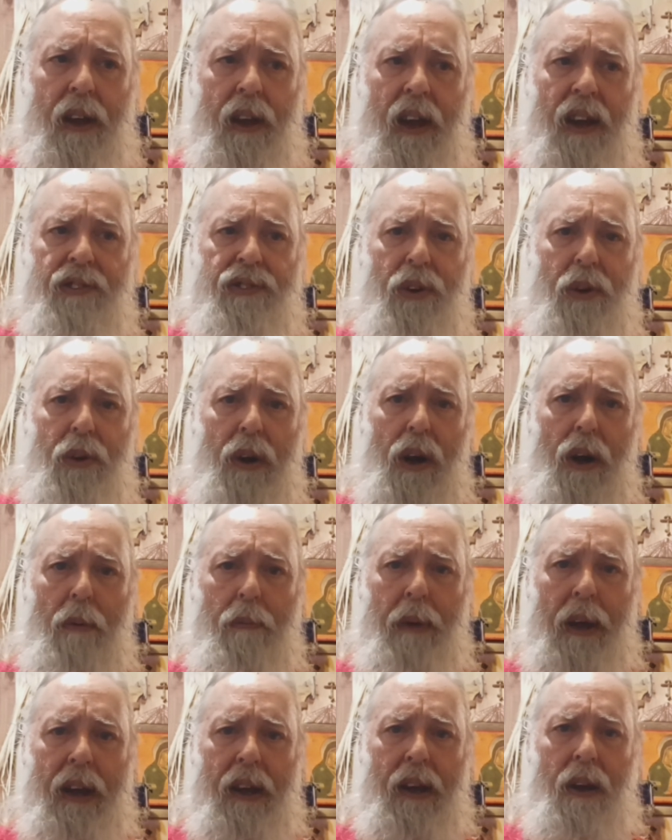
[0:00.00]
a
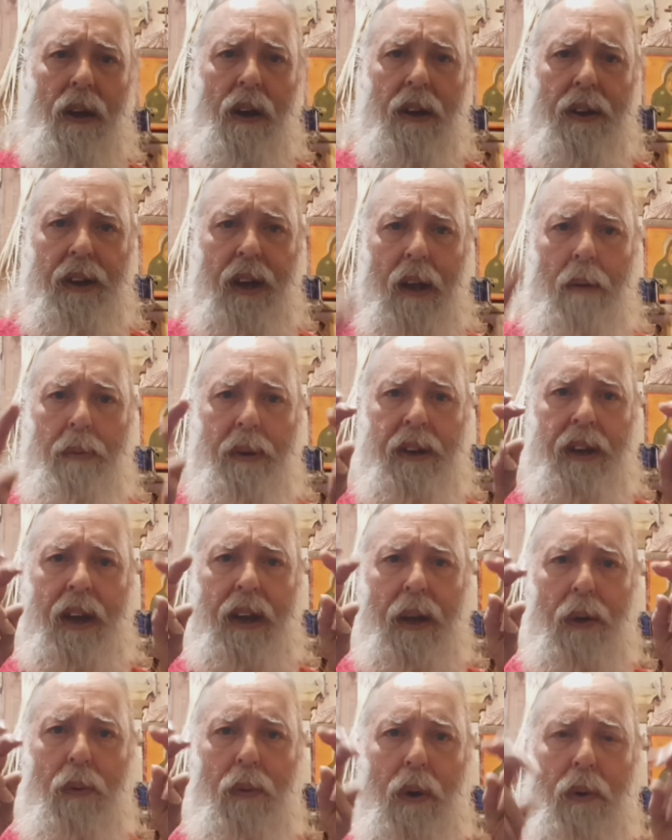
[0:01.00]
so-called pagan holiday. I'll put that
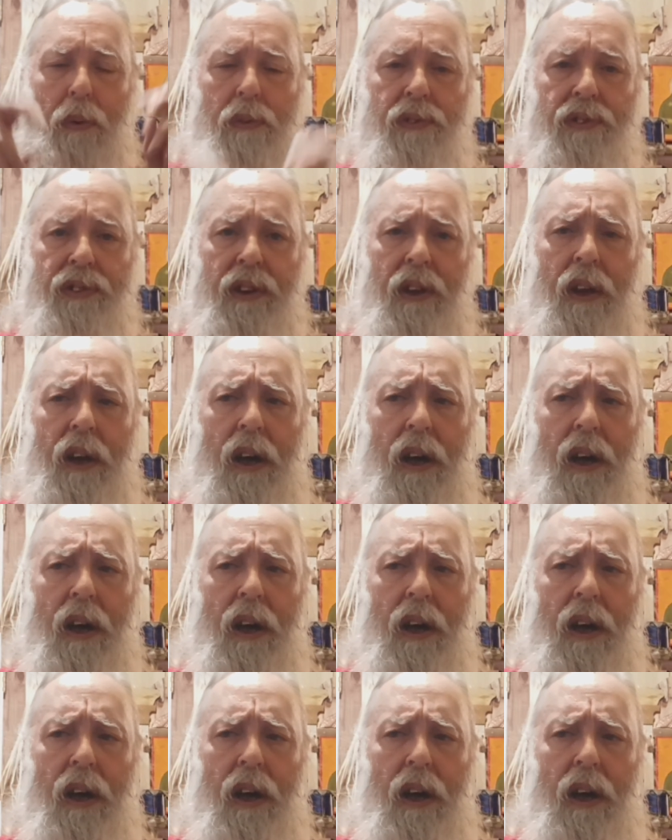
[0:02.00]
in quotes.